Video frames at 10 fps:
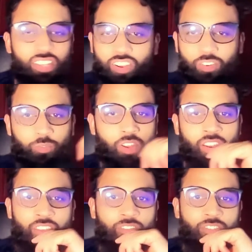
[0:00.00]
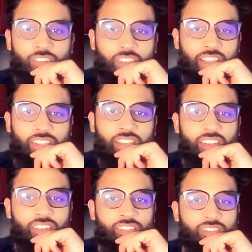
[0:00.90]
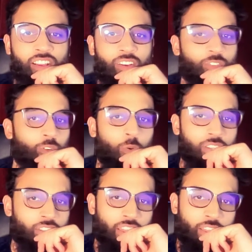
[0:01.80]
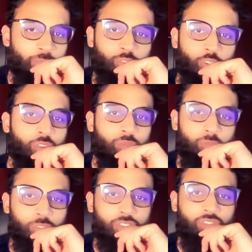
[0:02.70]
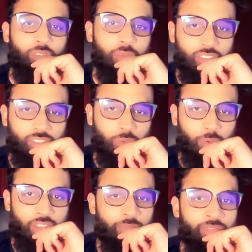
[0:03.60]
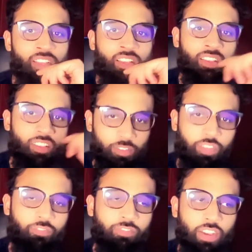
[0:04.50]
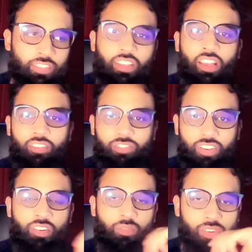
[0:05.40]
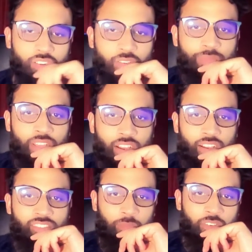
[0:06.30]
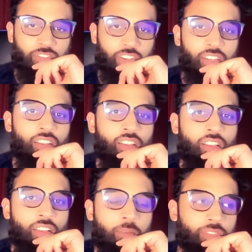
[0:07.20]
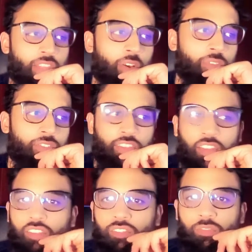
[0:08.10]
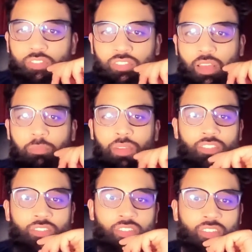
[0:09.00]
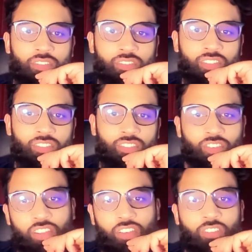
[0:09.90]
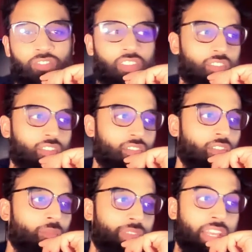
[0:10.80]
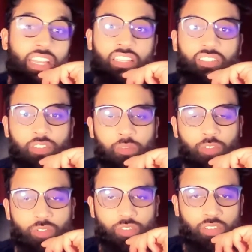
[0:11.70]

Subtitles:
running for like 10 years now. COVID came, took most of the business away. They finally have recovered some of it, but now they're thinking to step into this arena of getting digitally mature.